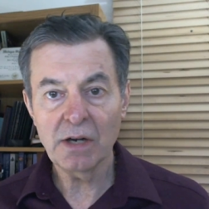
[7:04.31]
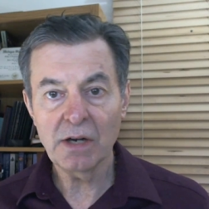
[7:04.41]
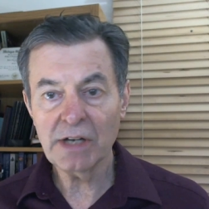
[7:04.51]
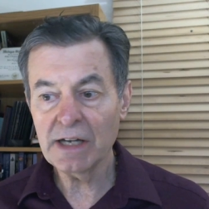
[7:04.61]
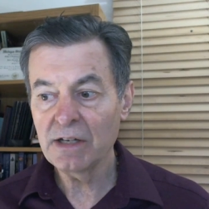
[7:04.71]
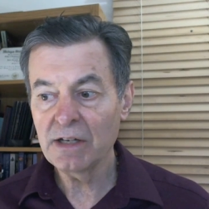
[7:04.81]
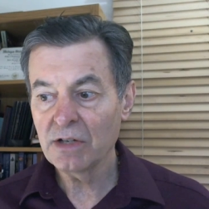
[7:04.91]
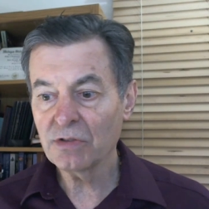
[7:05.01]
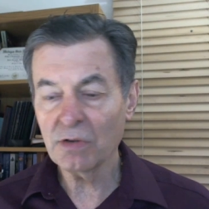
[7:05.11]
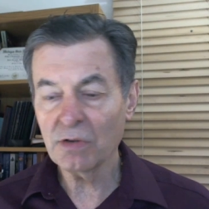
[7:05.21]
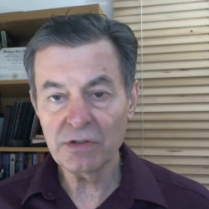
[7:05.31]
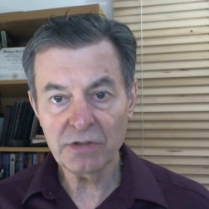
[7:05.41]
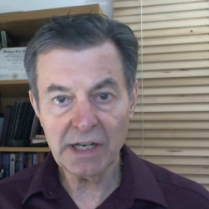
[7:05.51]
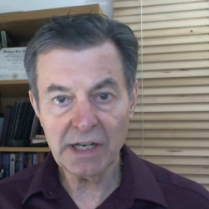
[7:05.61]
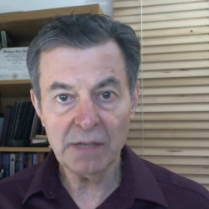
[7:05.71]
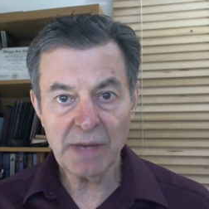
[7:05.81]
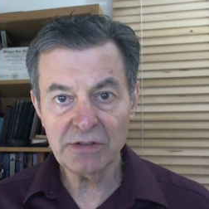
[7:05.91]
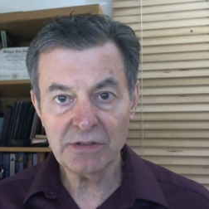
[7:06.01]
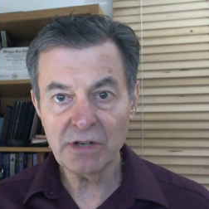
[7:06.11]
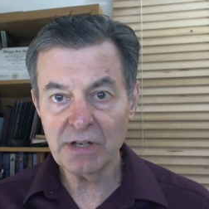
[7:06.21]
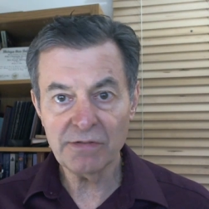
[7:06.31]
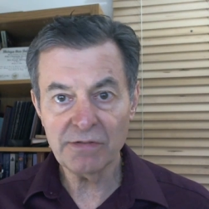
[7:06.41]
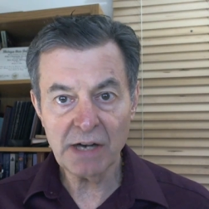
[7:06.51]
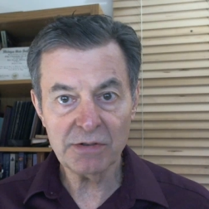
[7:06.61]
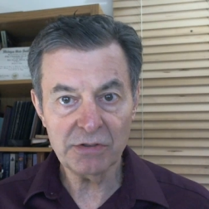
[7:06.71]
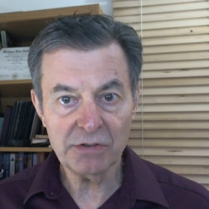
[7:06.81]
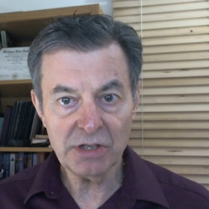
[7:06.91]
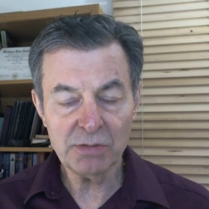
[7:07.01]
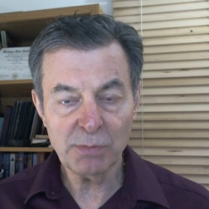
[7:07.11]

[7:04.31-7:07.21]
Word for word: Okay, so this is, again, bacteria, viruses, yeast,